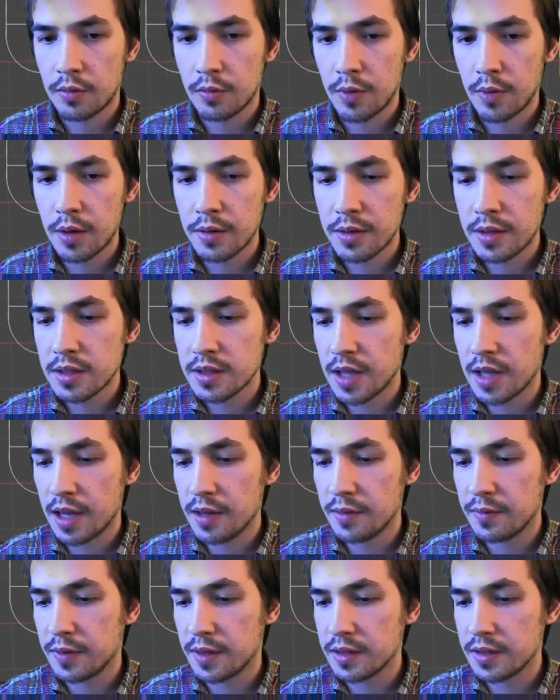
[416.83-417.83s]
Rather than
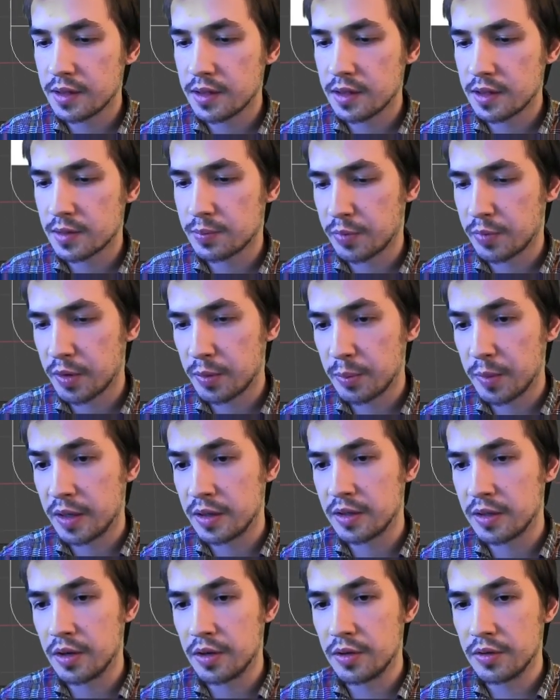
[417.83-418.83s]
dive into this
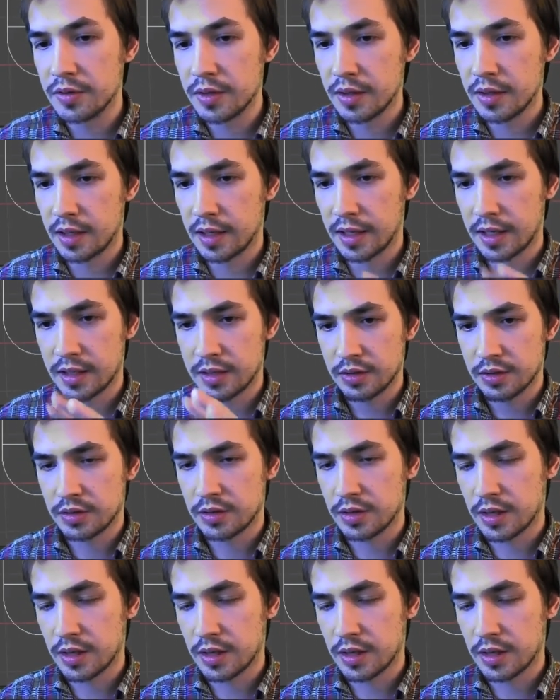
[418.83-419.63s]
pre-made node and